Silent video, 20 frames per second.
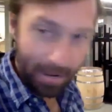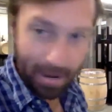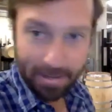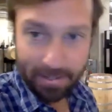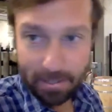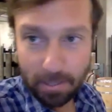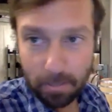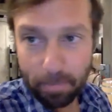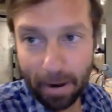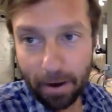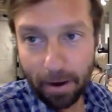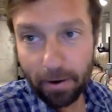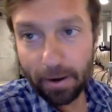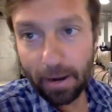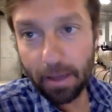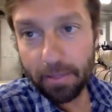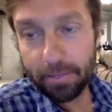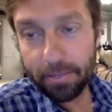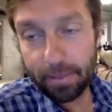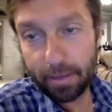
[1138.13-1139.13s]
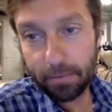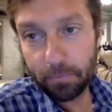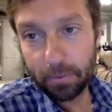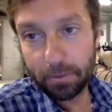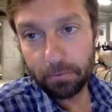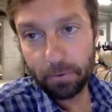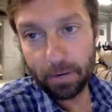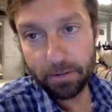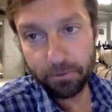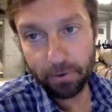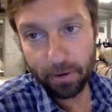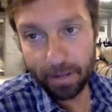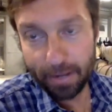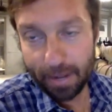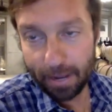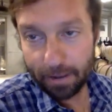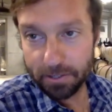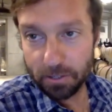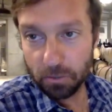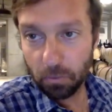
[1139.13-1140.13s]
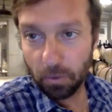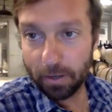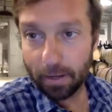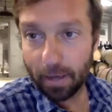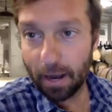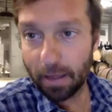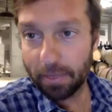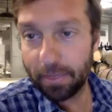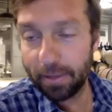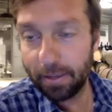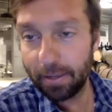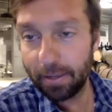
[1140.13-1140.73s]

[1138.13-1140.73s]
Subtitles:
of the pairing, I think with restaurant accounts and whatnot, I think